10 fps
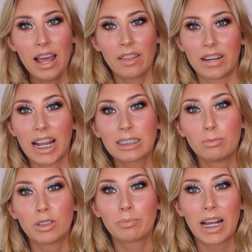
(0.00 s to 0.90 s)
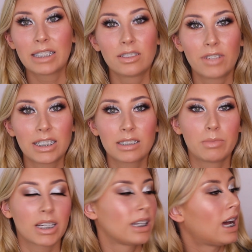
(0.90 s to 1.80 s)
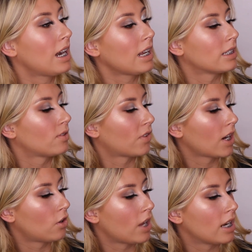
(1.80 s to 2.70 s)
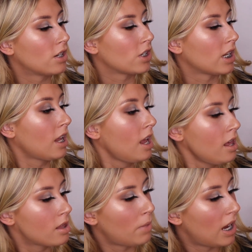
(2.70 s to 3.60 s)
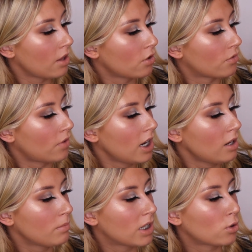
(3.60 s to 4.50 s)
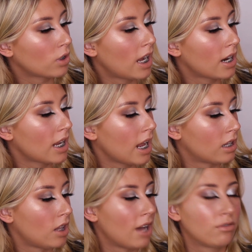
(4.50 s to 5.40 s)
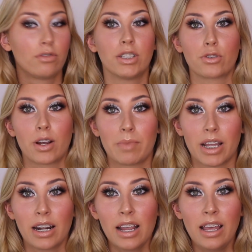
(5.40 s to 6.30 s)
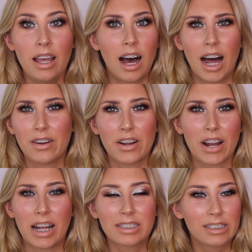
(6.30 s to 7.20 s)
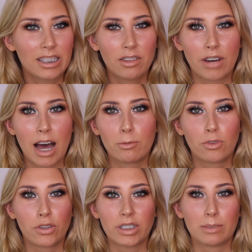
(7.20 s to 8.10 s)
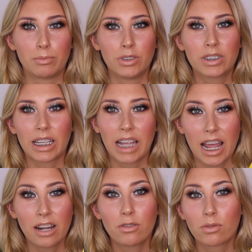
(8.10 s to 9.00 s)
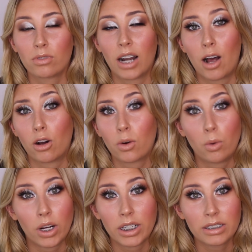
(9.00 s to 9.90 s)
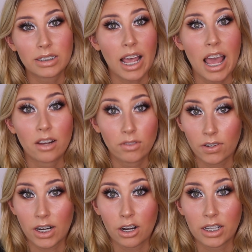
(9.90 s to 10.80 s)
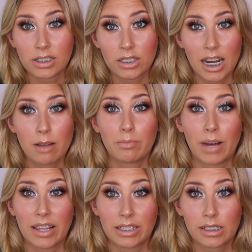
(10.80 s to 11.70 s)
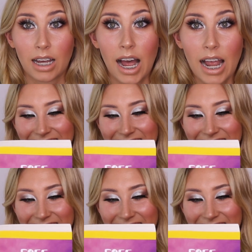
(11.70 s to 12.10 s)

The next book by Sylvester McNutt is Free Your Energy, The Path to Freedom, Mental Clarity, and a Life of Enjoyment. I don't know, I just like the vibe of all his books. Again, quotes everywhere on Instagram by this guy.